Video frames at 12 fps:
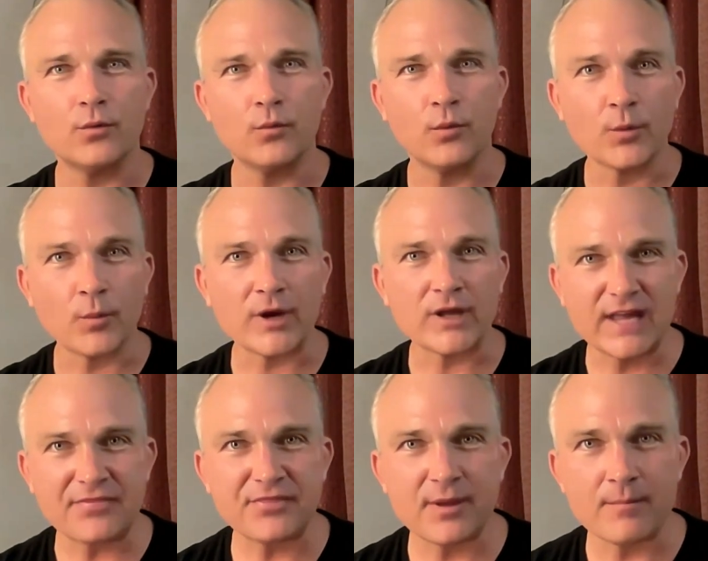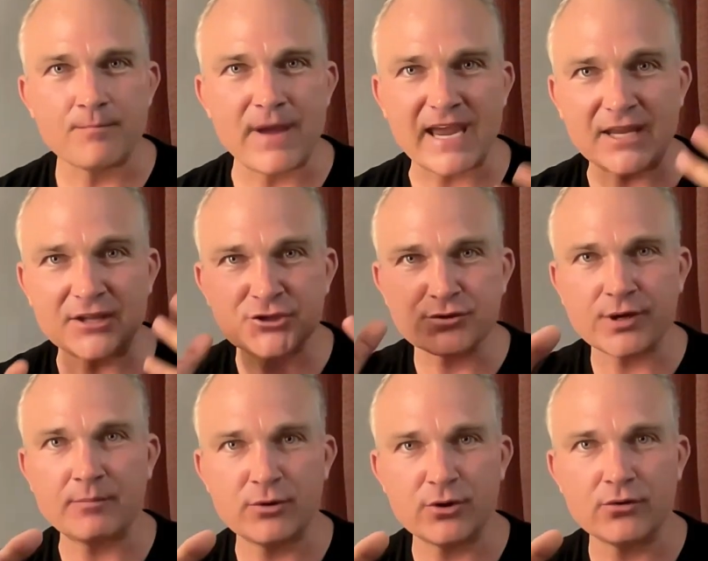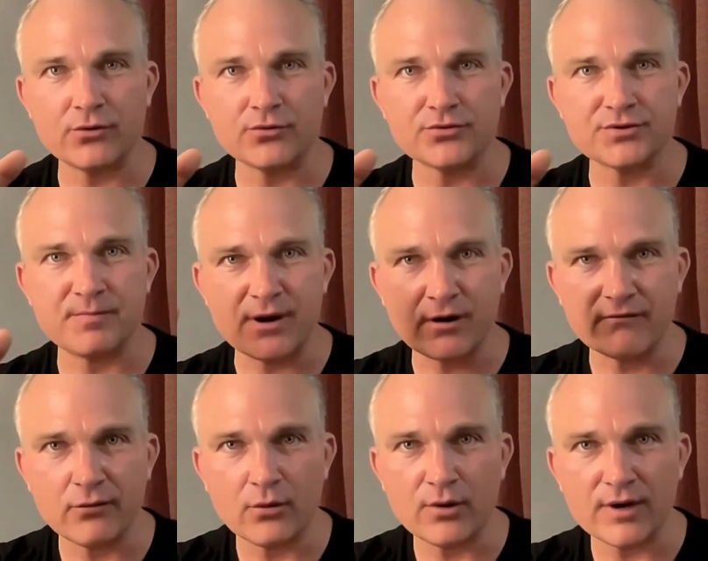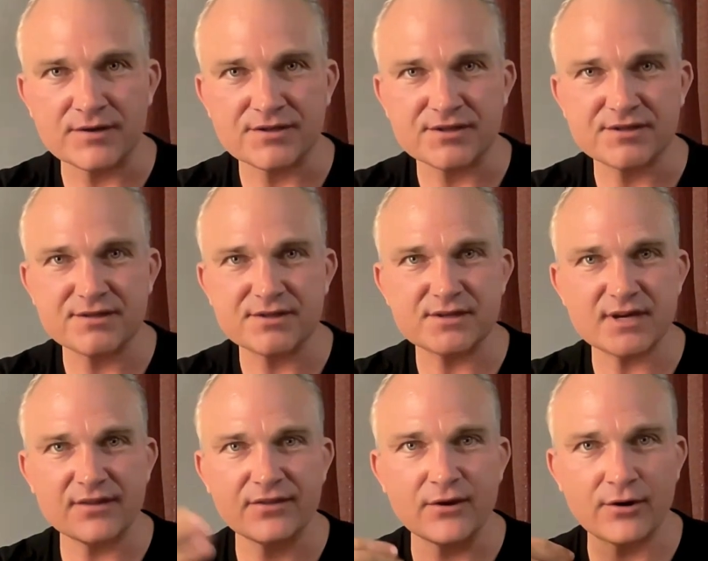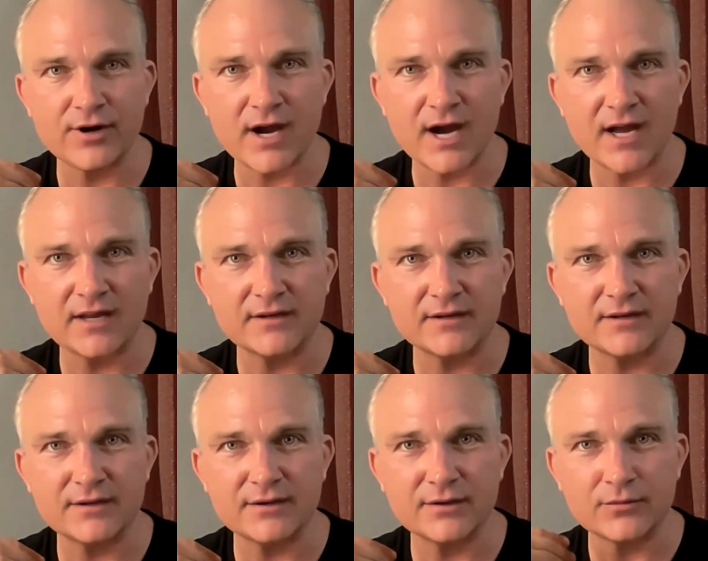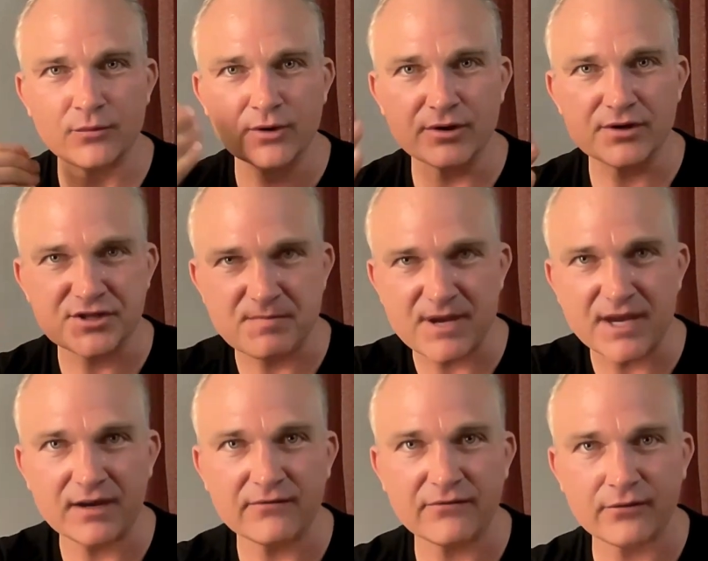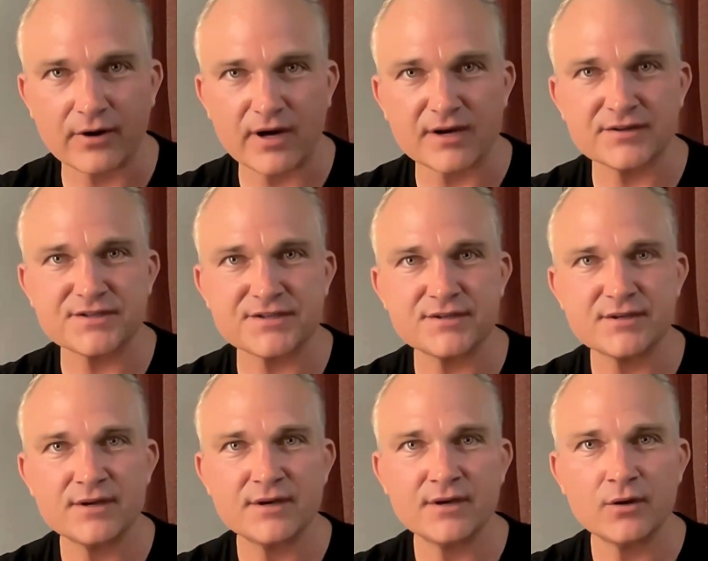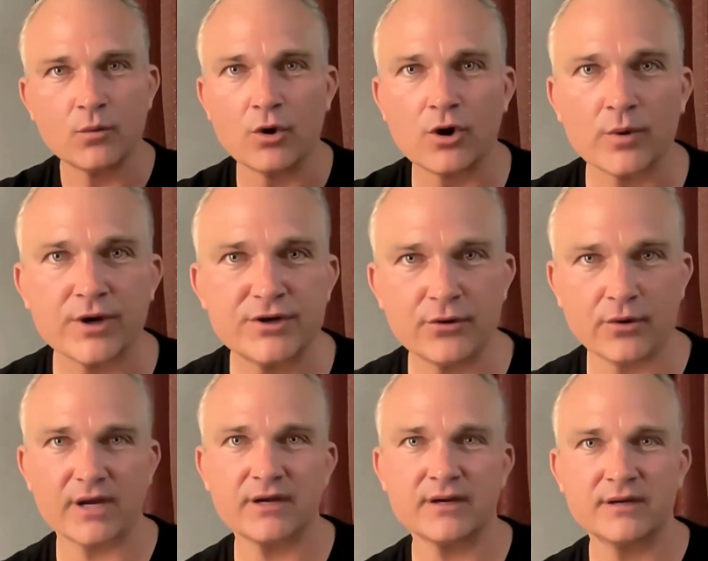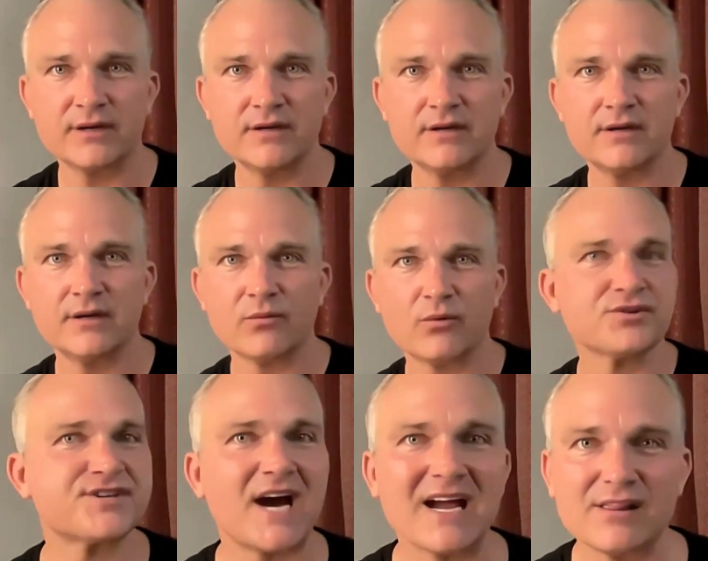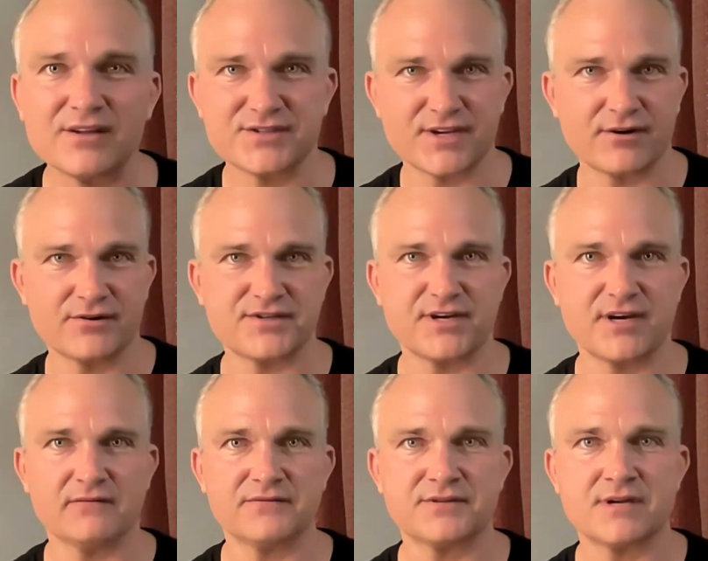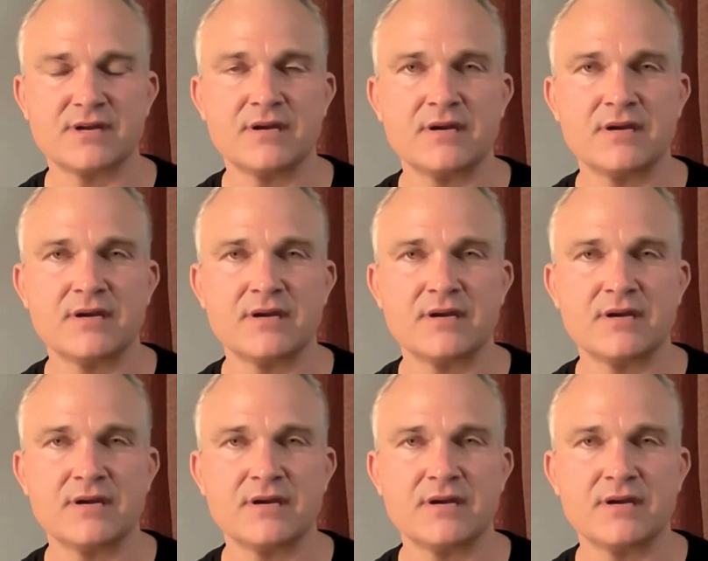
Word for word: when we let the mainstream news be our voice and they're not really speaking for us, what are we doing? We're silencing ourselves.